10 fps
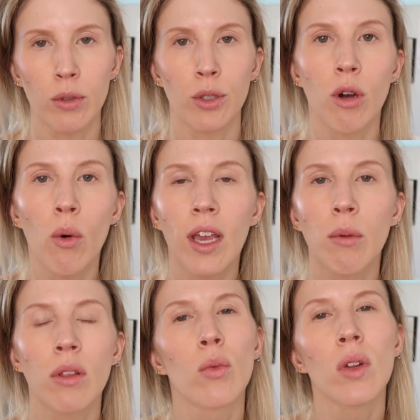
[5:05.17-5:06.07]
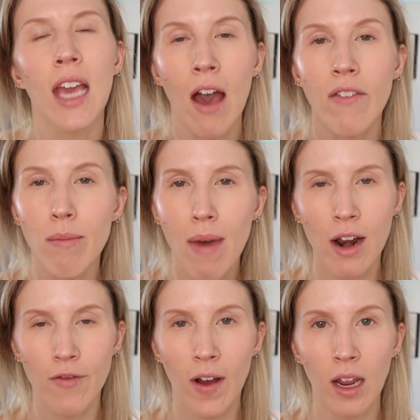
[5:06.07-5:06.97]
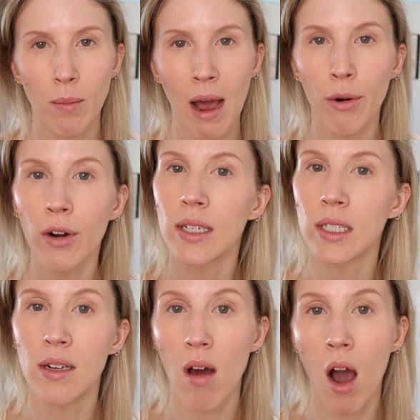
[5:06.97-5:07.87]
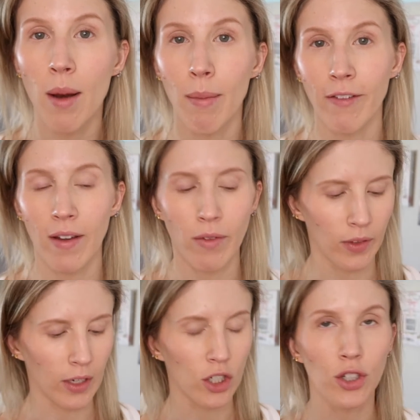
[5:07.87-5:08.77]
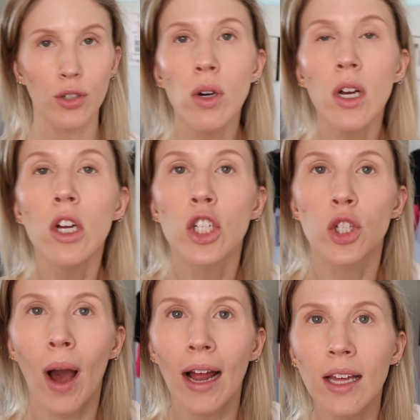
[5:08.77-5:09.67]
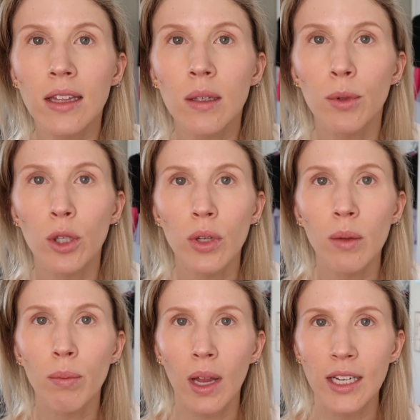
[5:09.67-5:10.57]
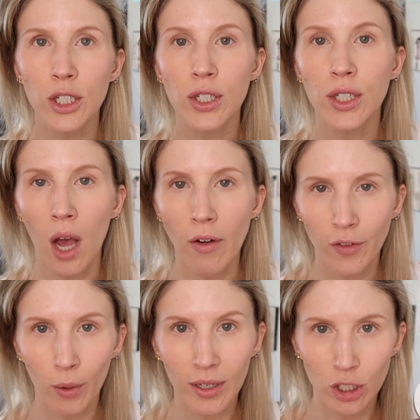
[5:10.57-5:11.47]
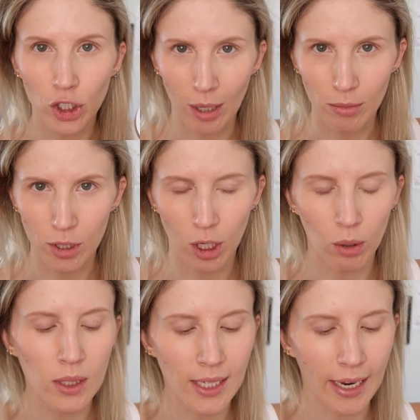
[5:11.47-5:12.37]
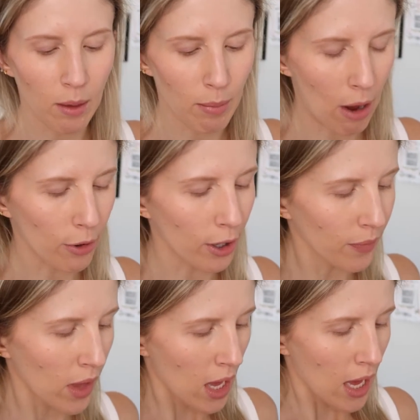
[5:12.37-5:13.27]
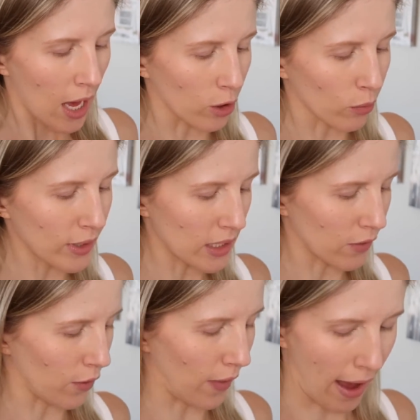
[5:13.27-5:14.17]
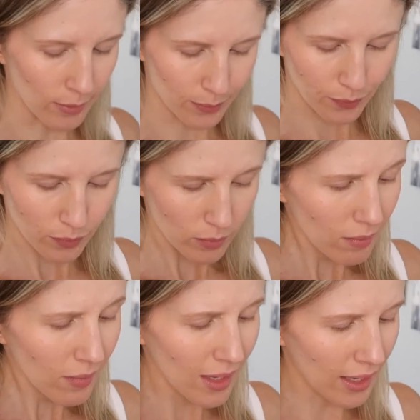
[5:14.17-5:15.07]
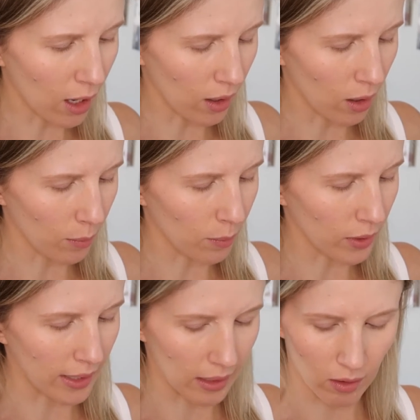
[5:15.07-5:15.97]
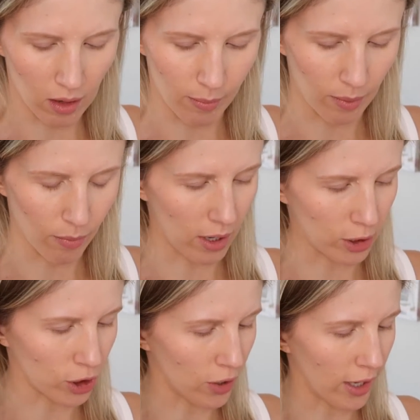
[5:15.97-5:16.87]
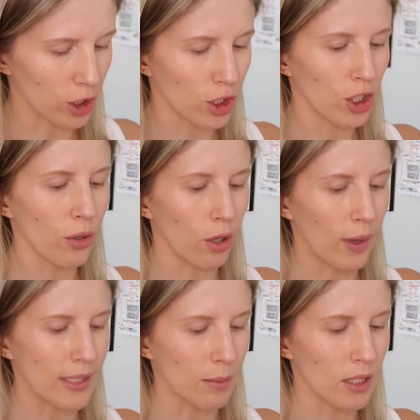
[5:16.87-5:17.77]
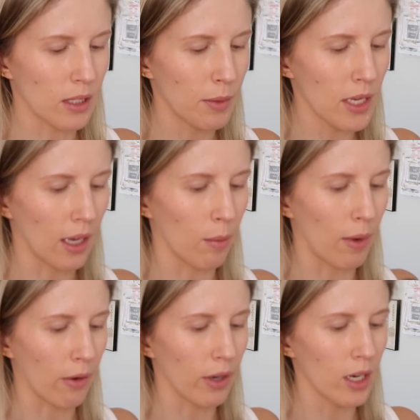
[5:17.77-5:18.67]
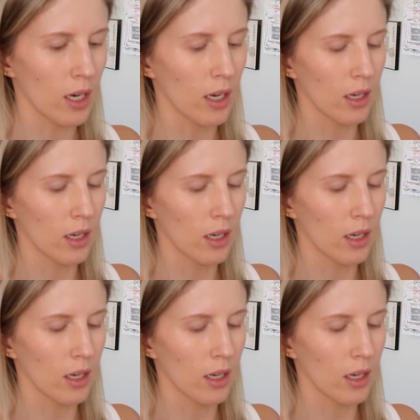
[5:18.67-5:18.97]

So going in with a really heavy mattifying powder is not my favorite thing to do. So I like the Beauty Blender Soft Focus Gemstone Setting Powder. And the reason for that, I'll get a little on my brush and try to show you as I'm speaking about it.